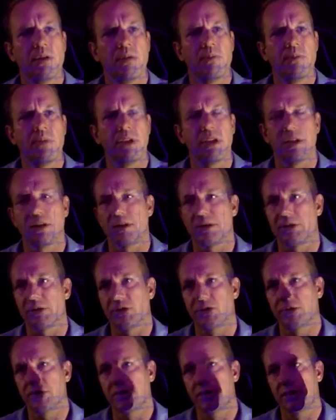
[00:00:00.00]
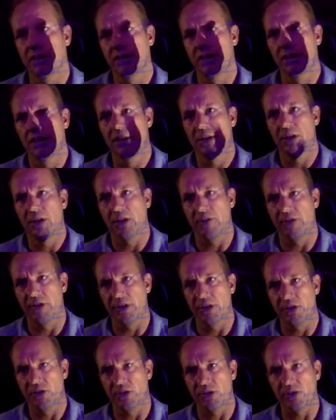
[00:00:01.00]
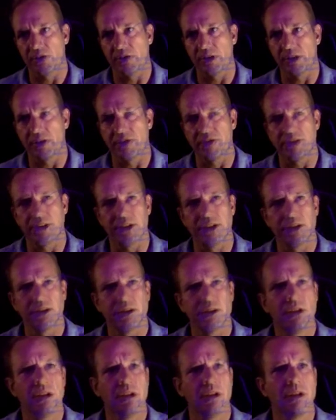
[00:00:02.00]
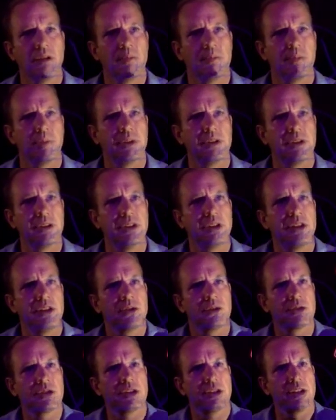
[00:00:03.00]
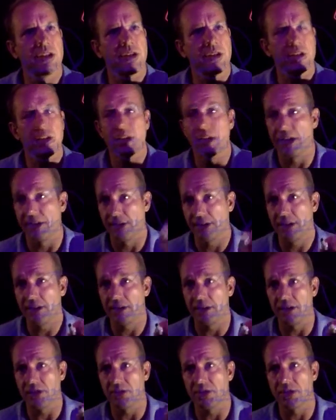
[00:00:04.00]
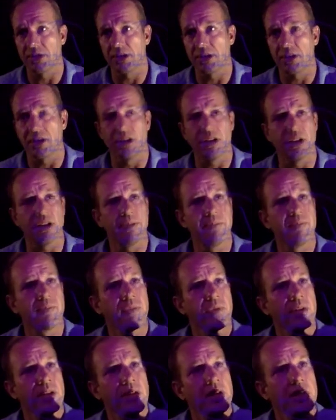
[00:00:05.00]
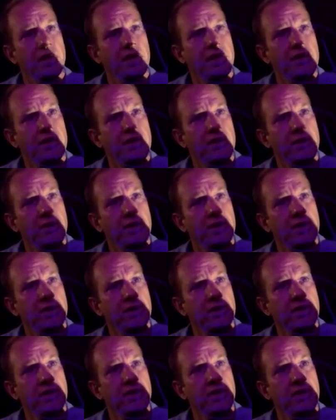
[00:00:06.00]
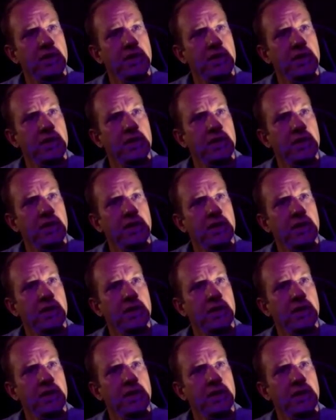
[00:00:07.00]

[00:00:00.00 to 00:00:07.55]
because of the interest rate effect. But the interesting thing, I think the interesting thing, is that we could see